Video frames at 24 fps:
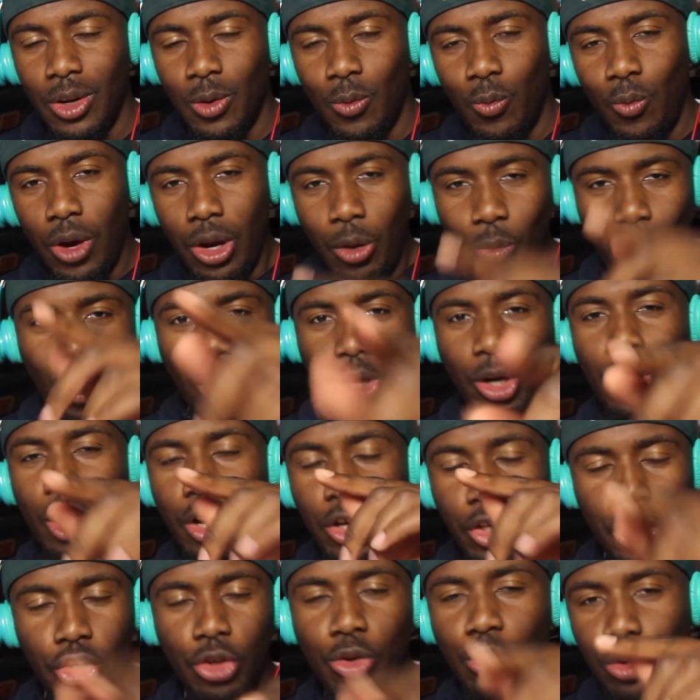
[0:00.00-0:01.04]
What work are
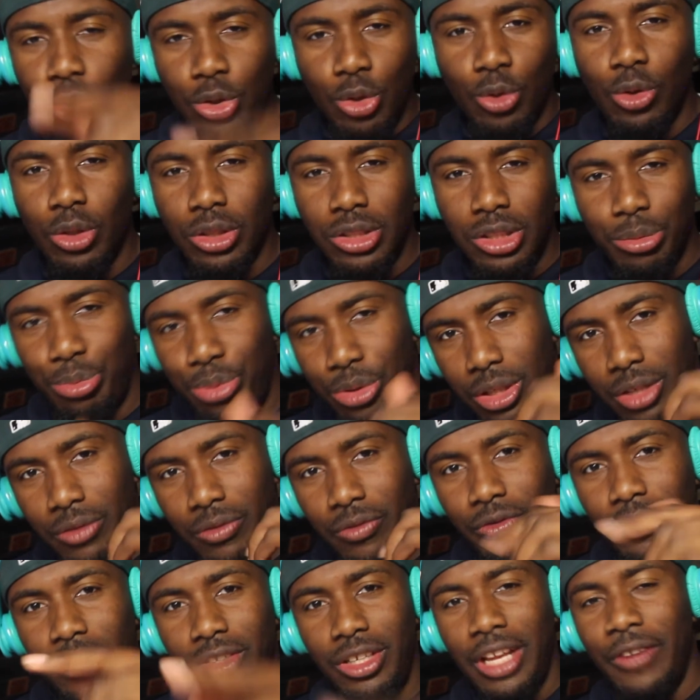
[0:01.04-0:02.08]
you doing to put
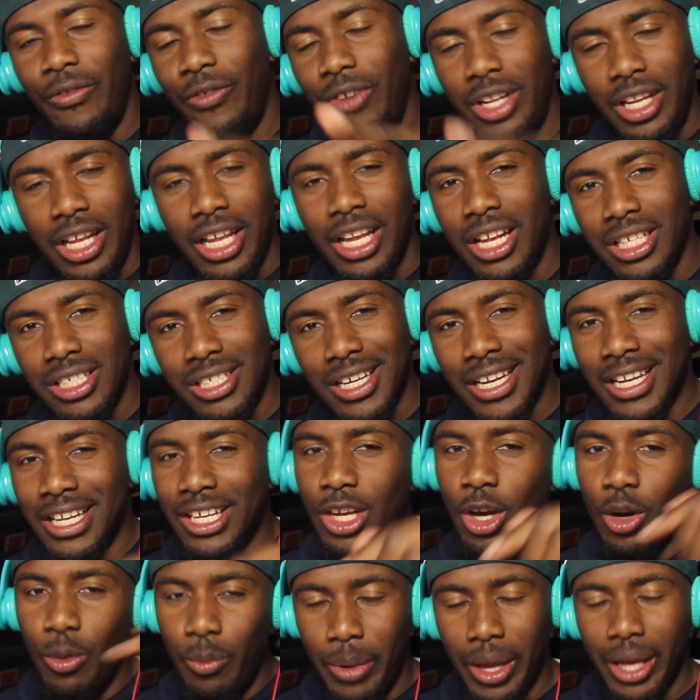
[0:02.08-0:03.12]
dividends in
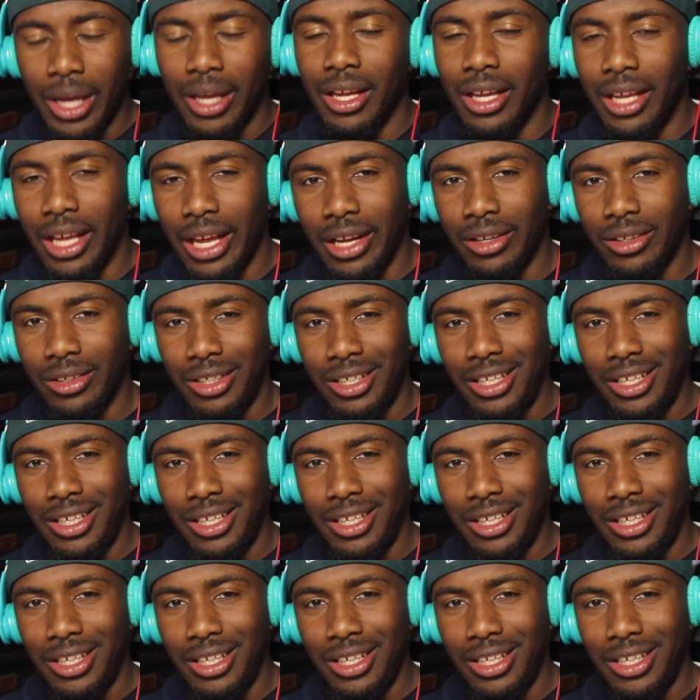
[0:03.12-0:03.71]
your bank account?